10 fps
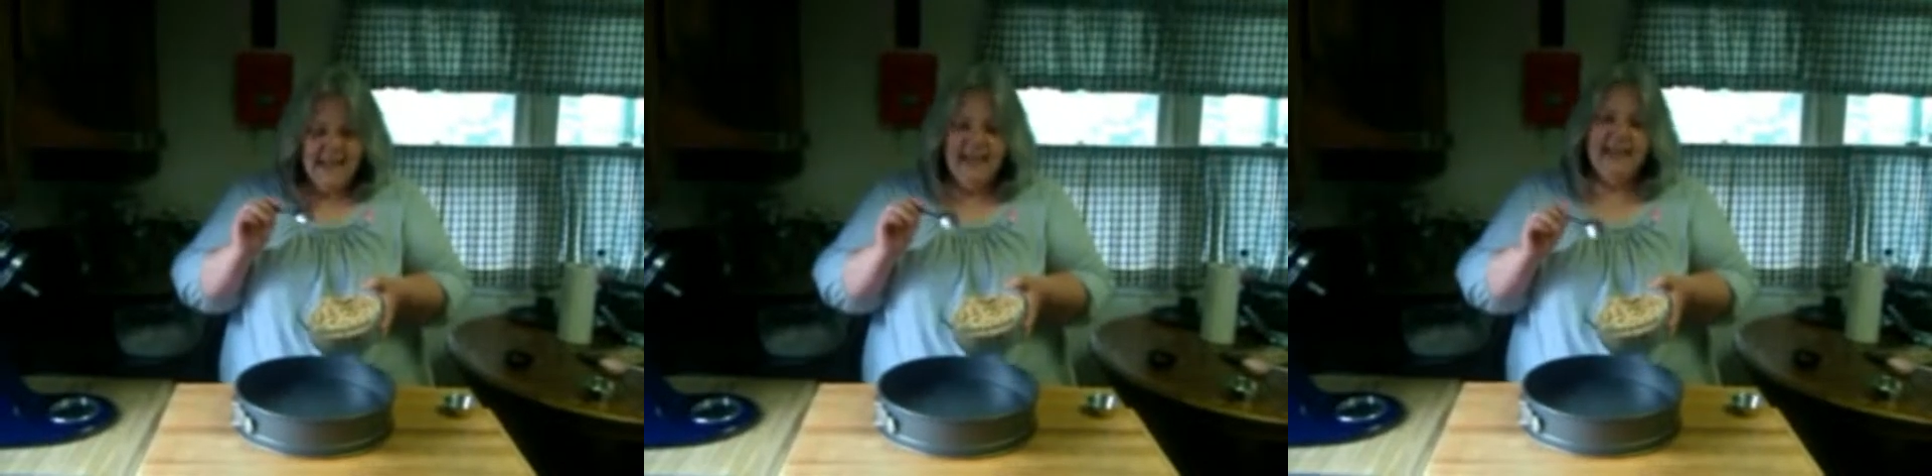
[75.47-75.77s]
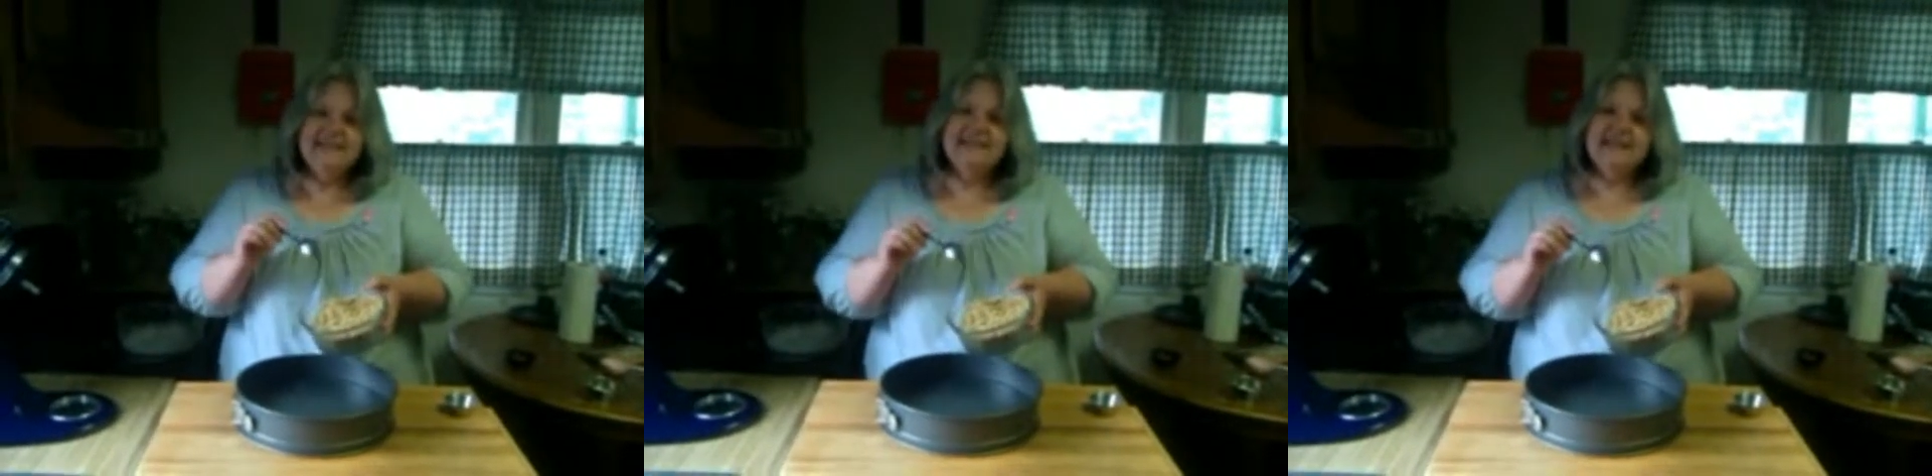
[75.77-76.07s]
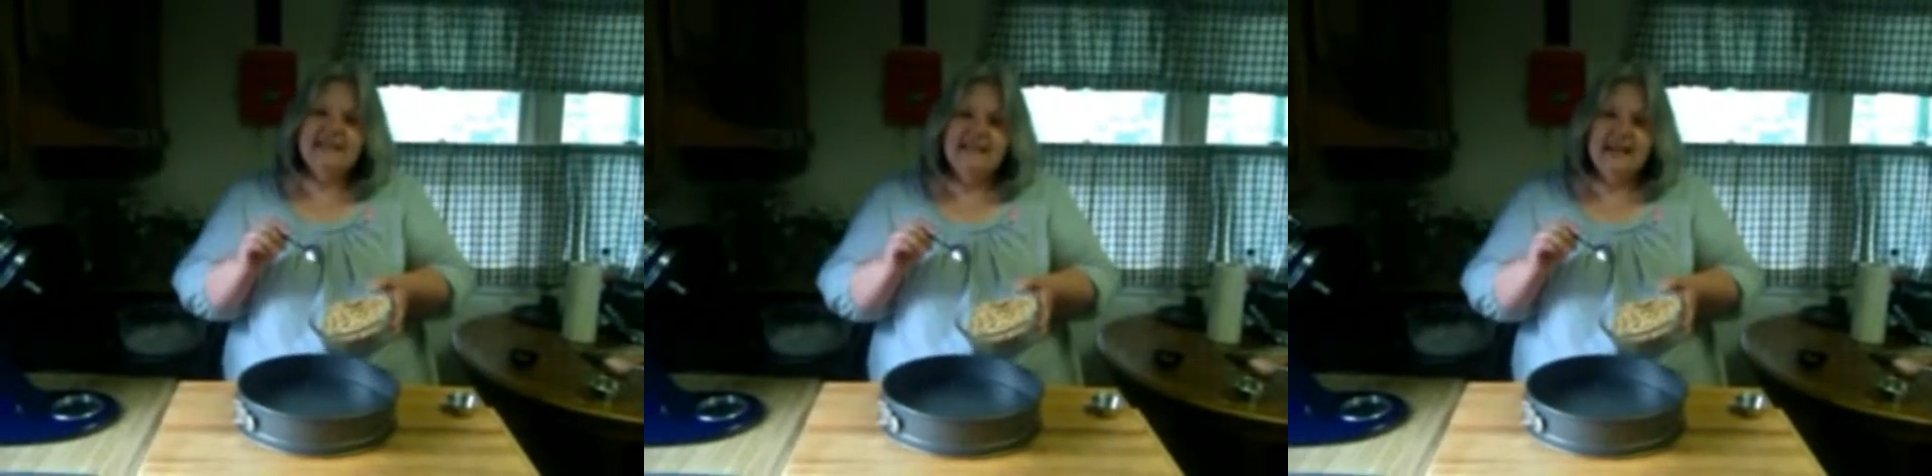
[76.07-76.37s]
and
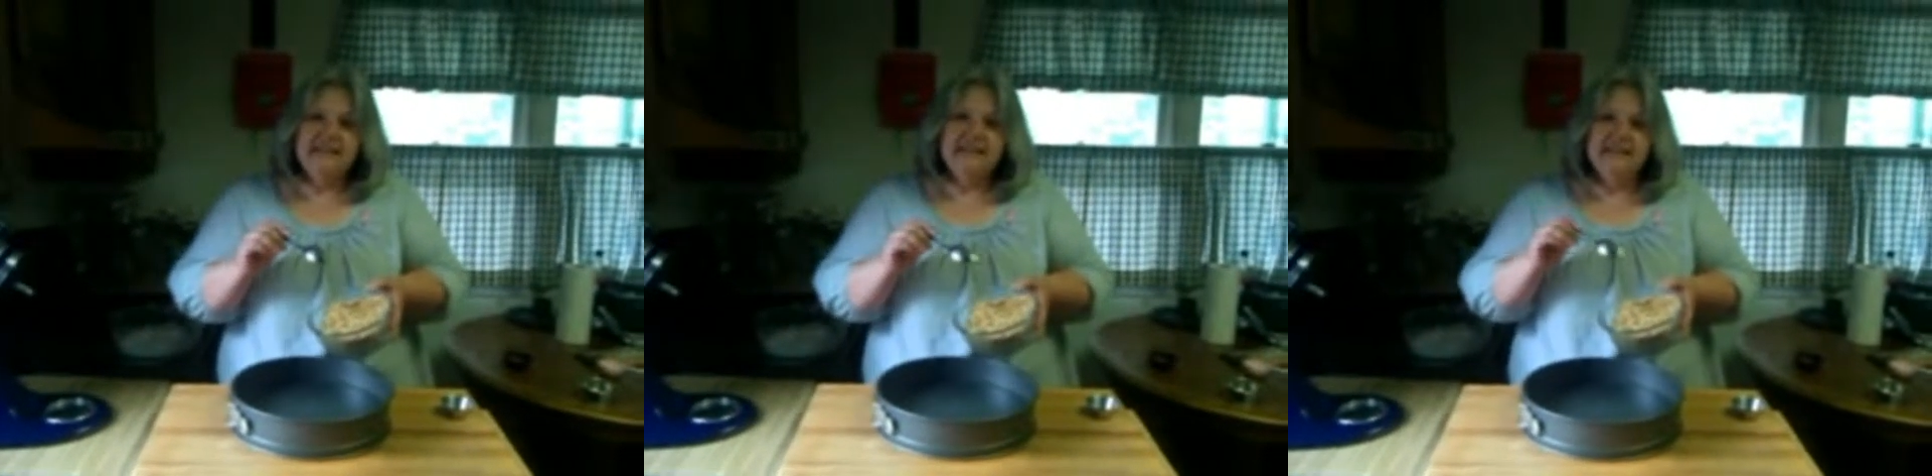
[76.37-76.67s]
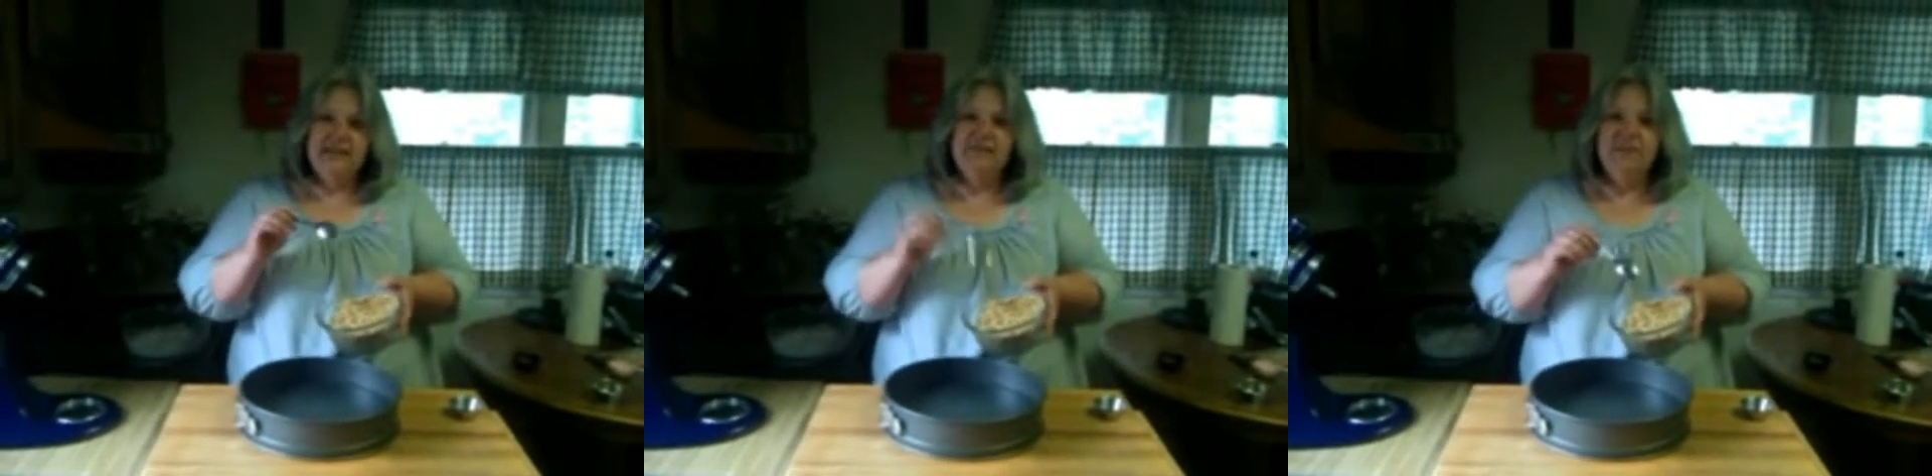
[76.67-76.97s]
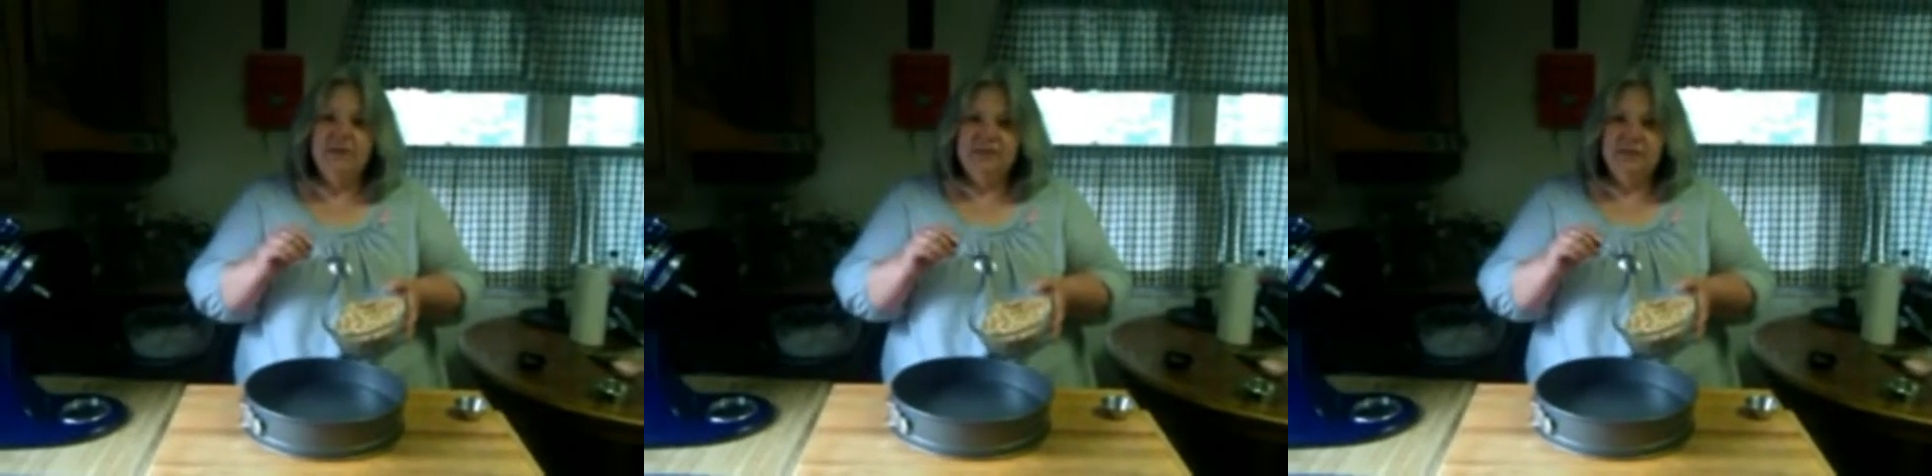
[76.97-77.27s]
6 ounces
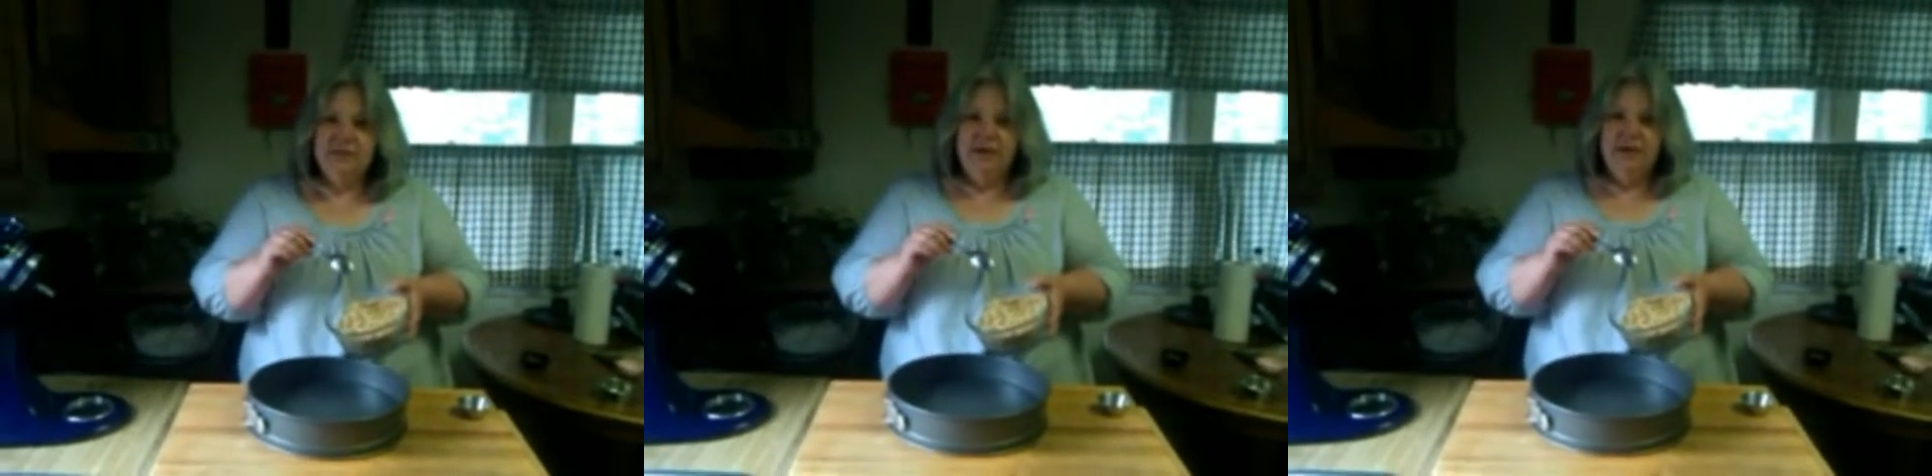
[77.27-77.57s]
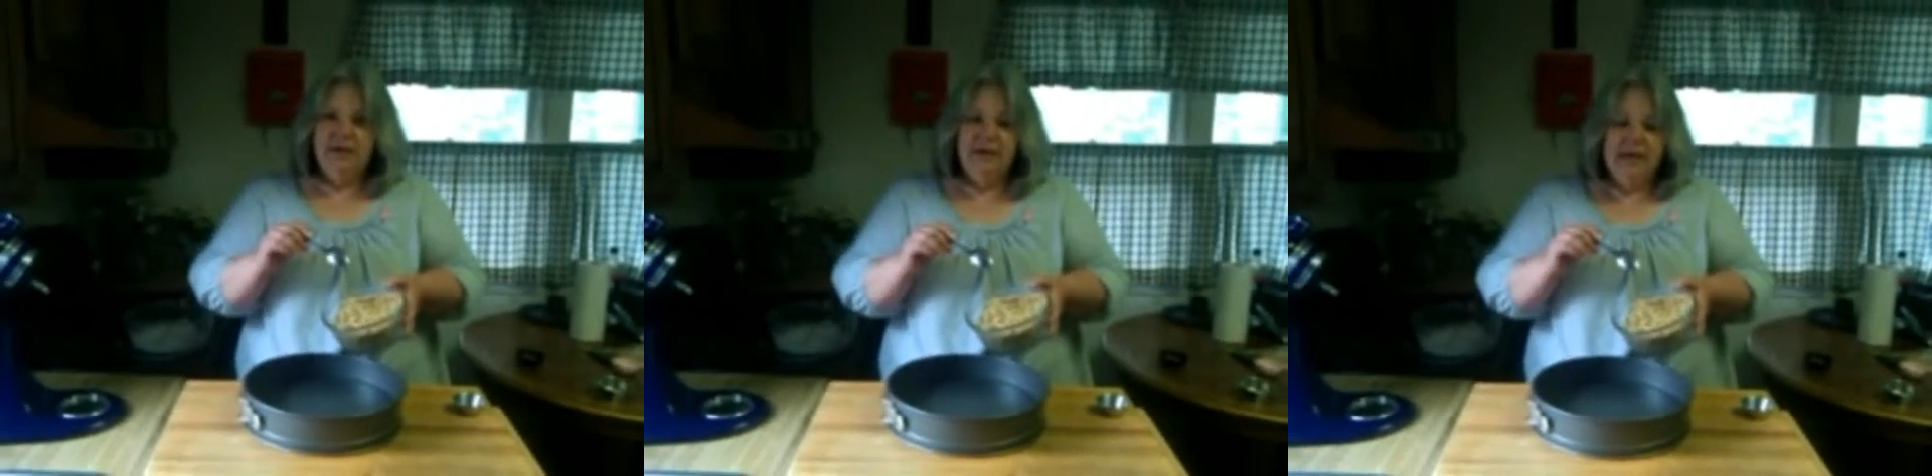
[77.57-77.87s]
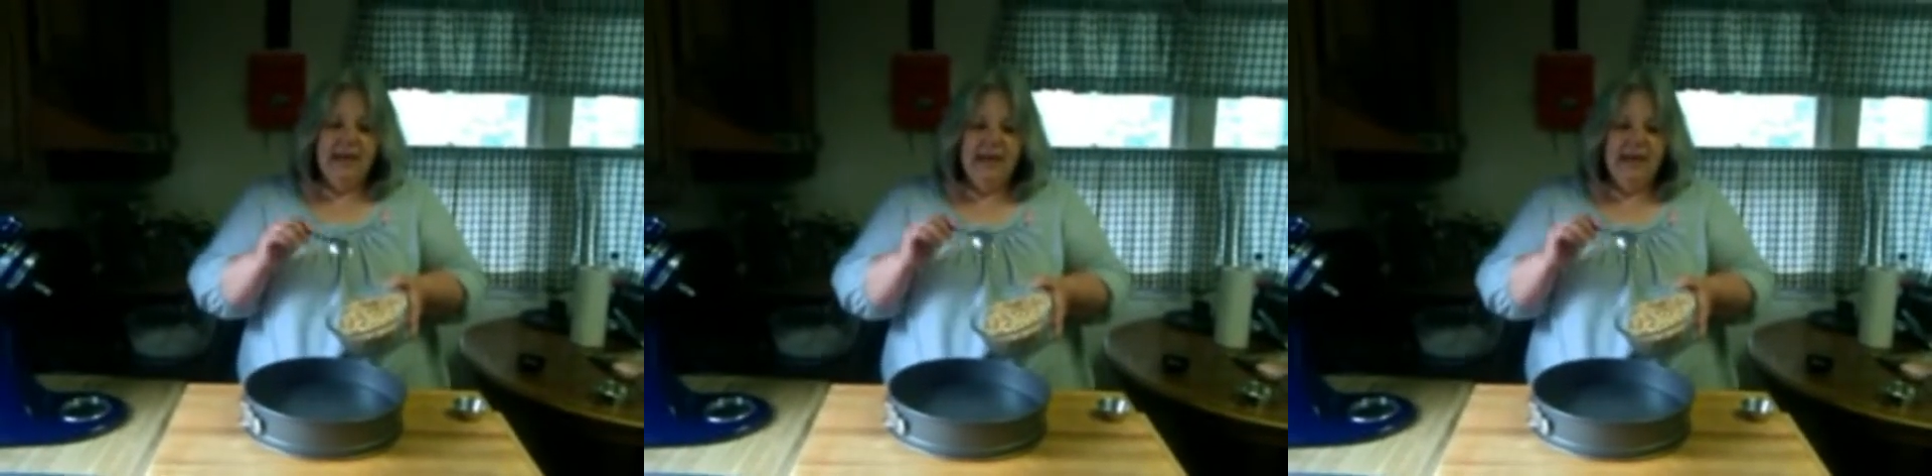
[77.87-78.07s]
of melted butter